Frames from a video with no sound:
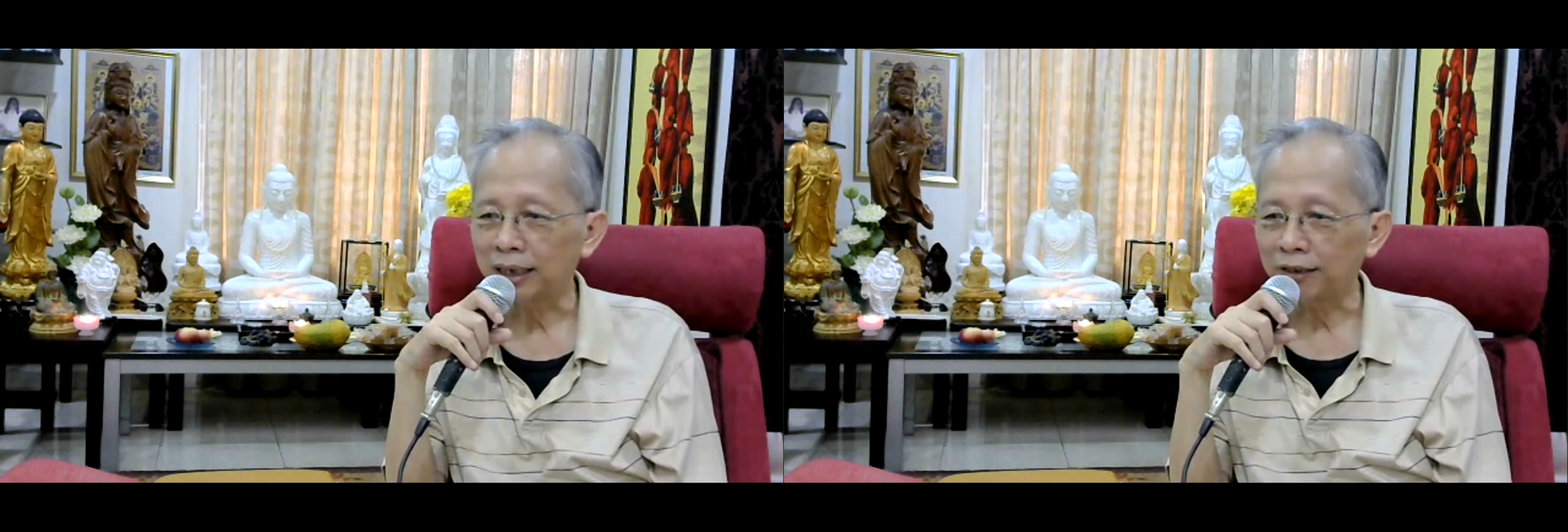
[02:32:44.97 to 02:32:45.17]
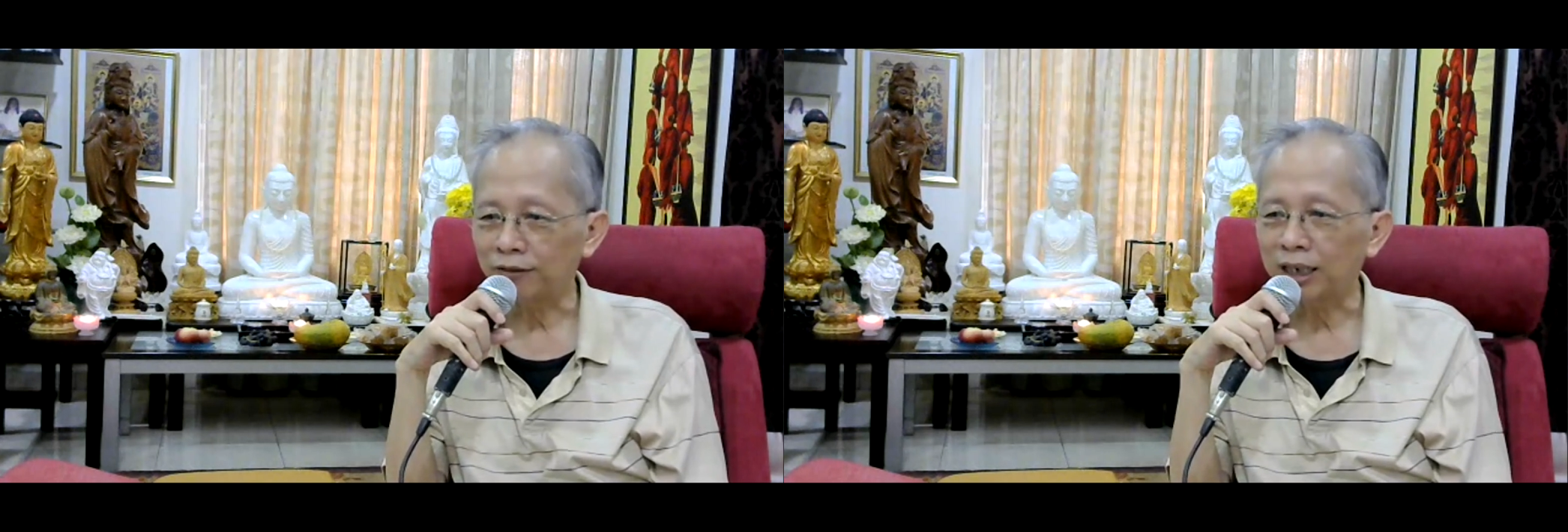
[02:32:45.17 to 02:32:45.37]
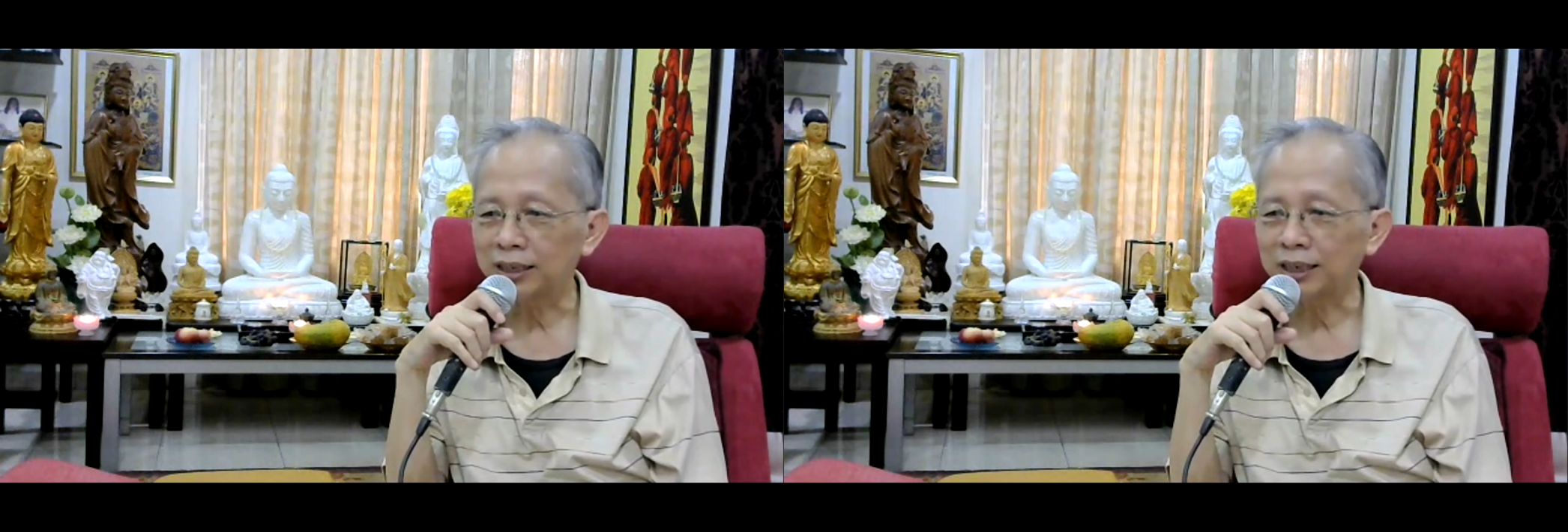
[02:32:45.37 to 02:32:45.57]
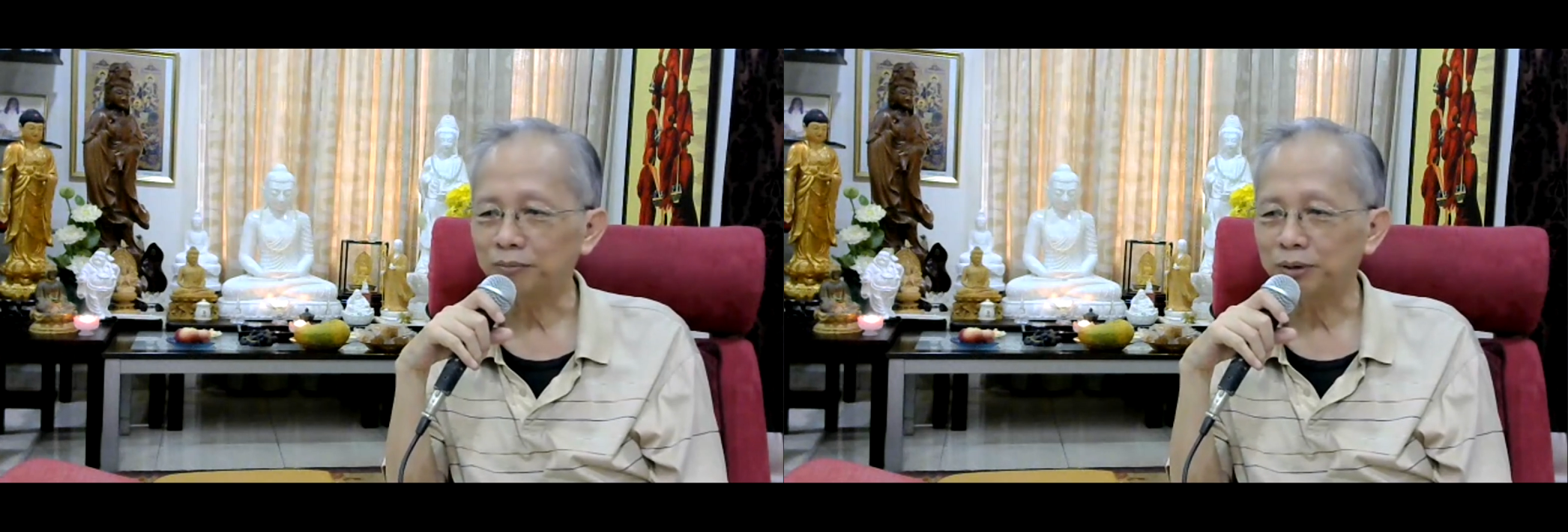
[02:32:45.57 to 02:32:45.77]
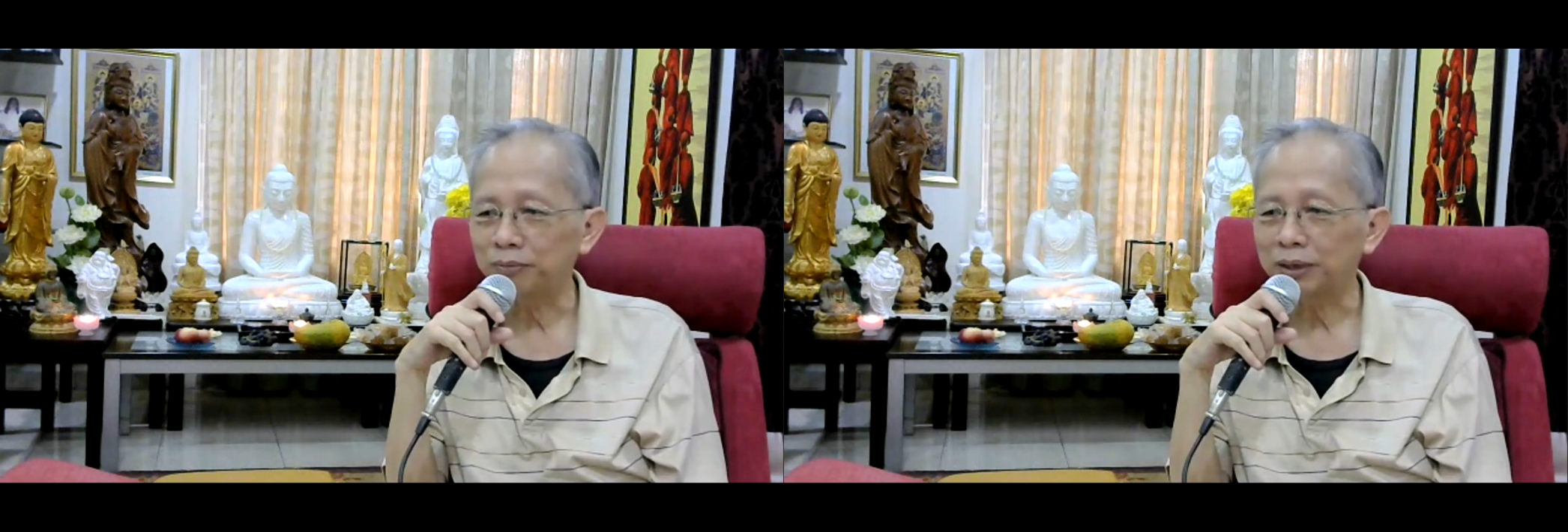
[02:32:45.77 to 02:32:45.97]

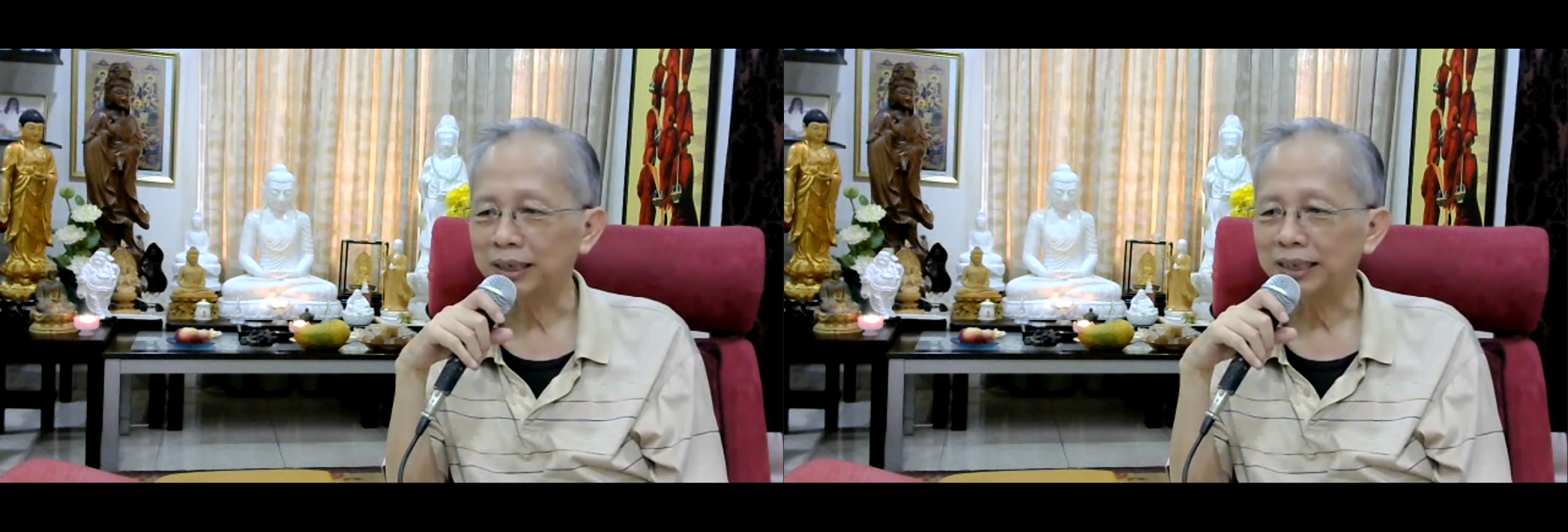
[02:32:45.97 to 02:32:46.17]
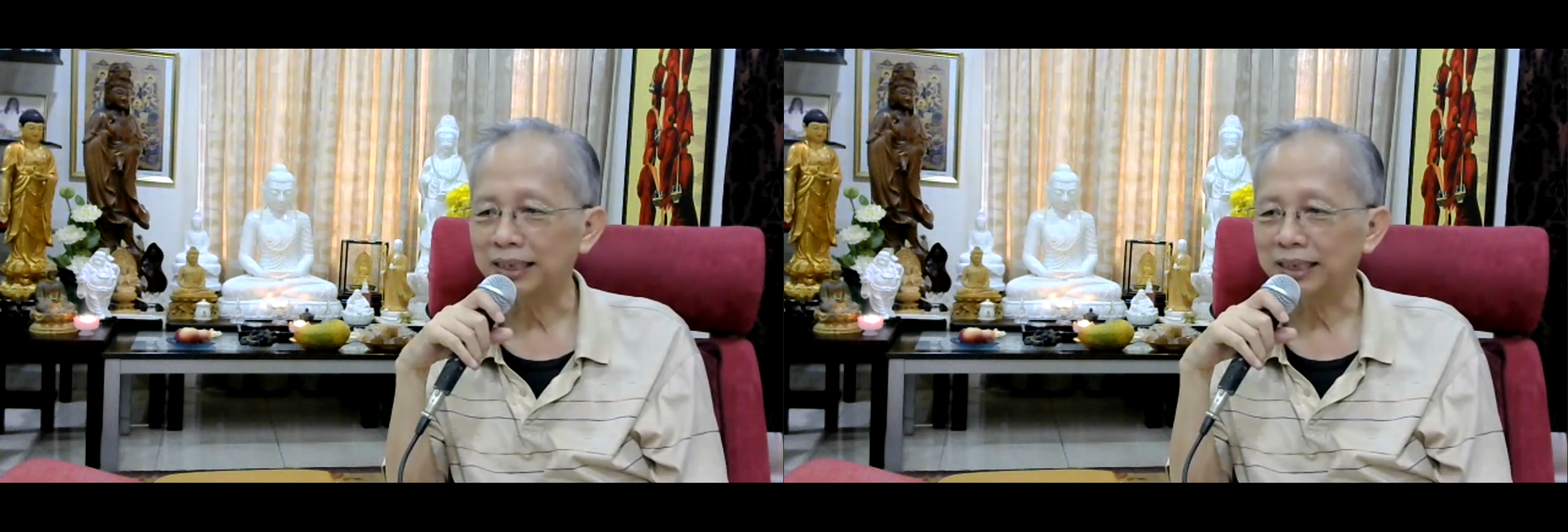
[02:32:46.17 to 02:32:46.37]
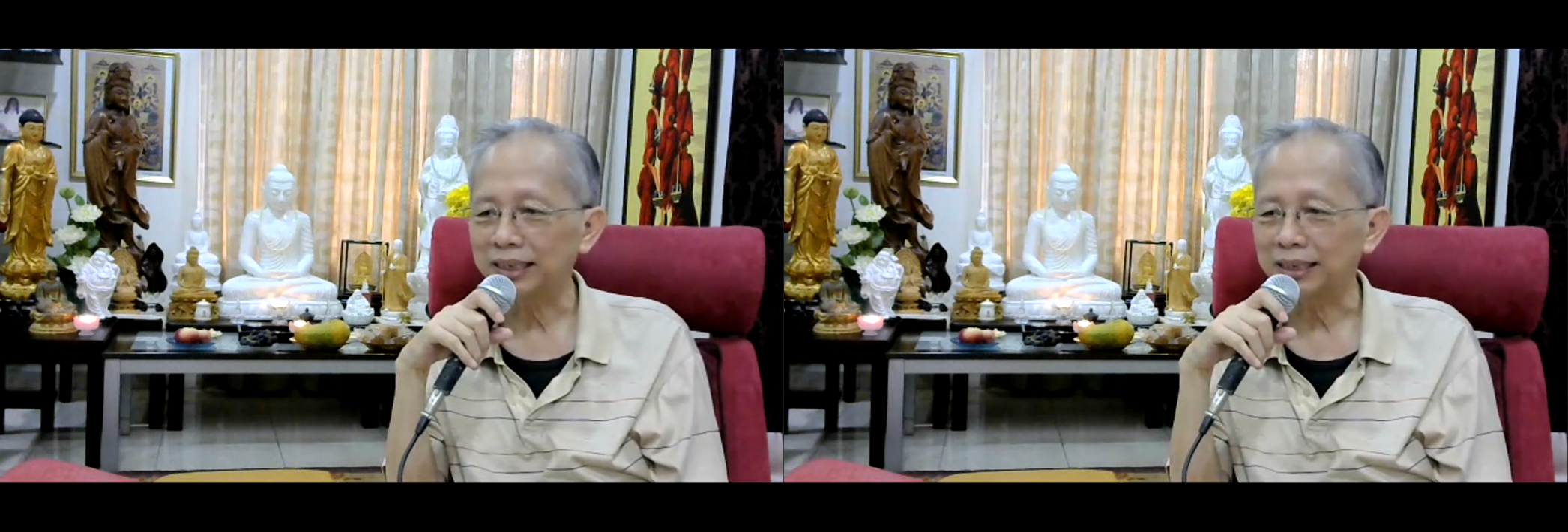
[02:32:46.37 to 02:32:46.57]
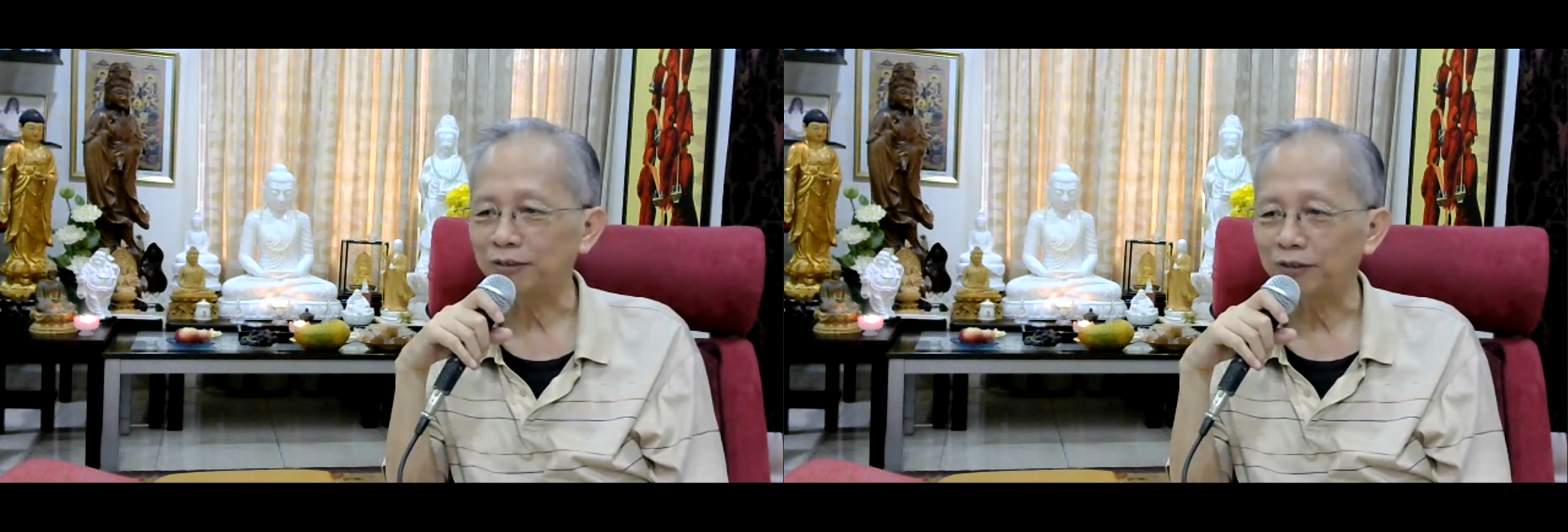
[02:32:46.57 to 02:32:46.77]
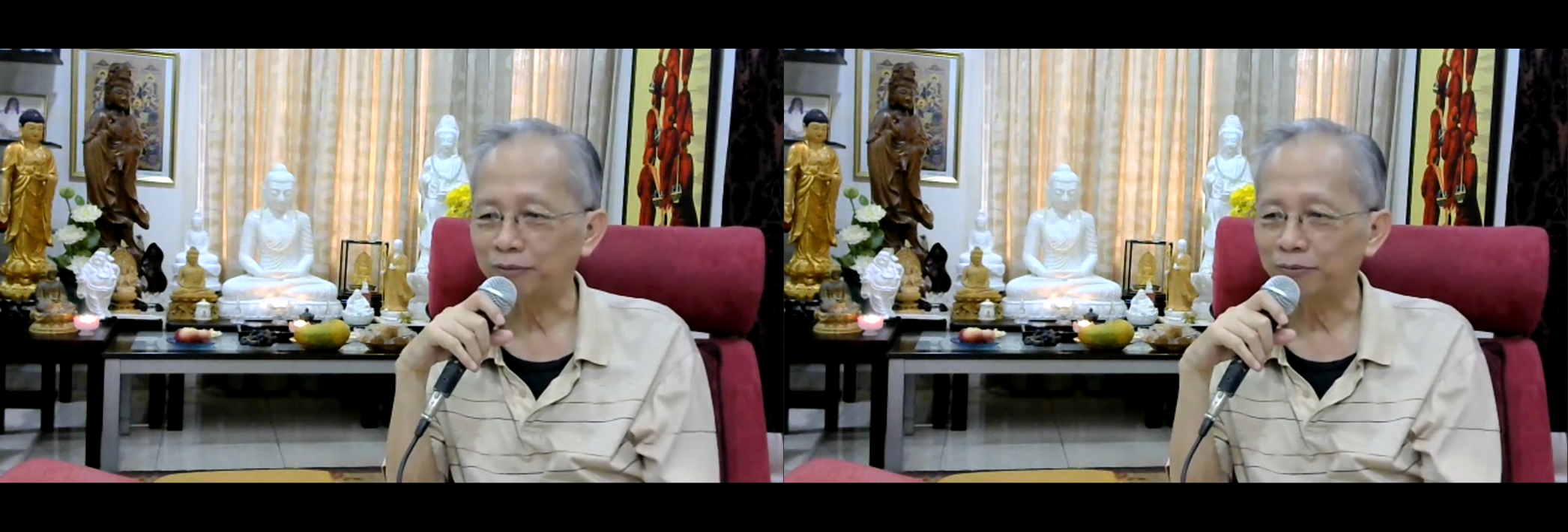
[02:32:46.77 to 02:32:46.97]
advising people is easy,